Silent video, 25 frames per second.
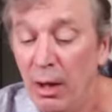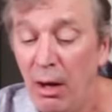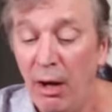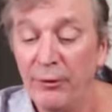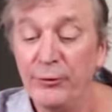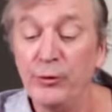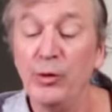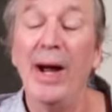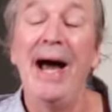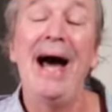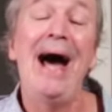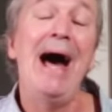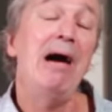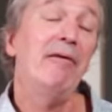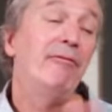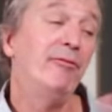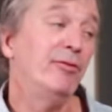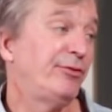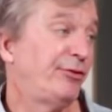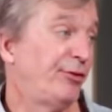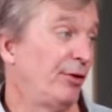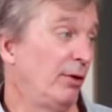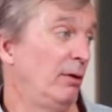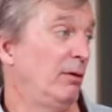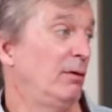I'll do half
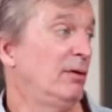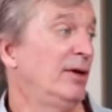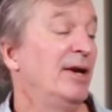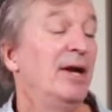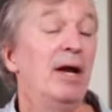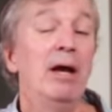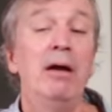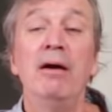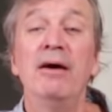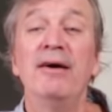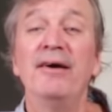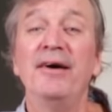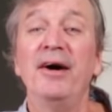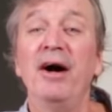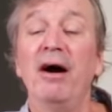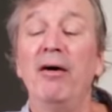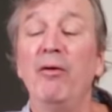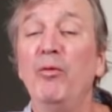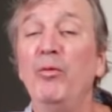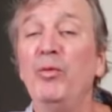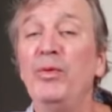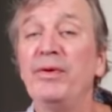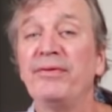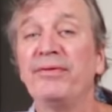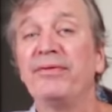a song
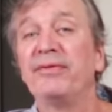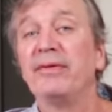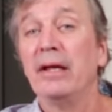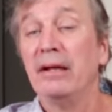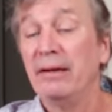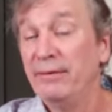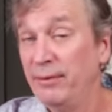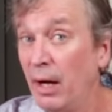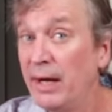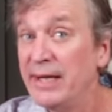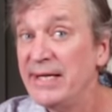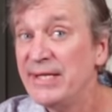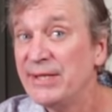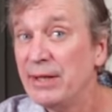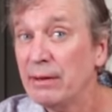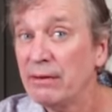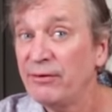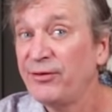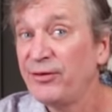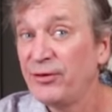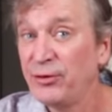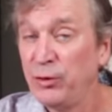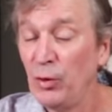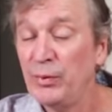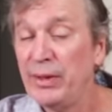with that
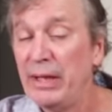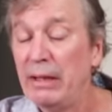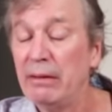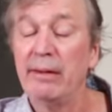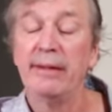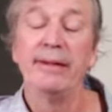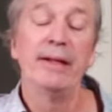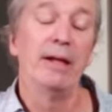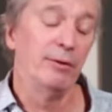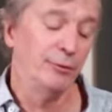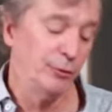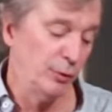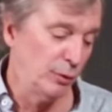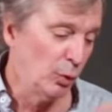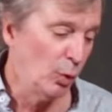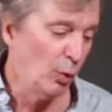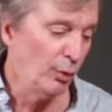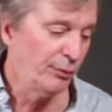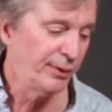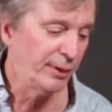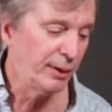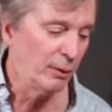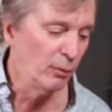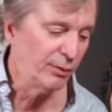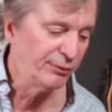96 to slow down, and then I'll do the
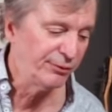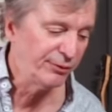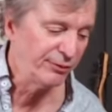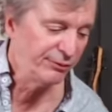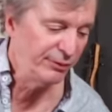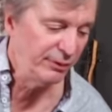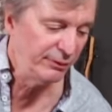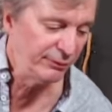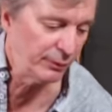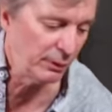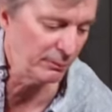whole thing to 116.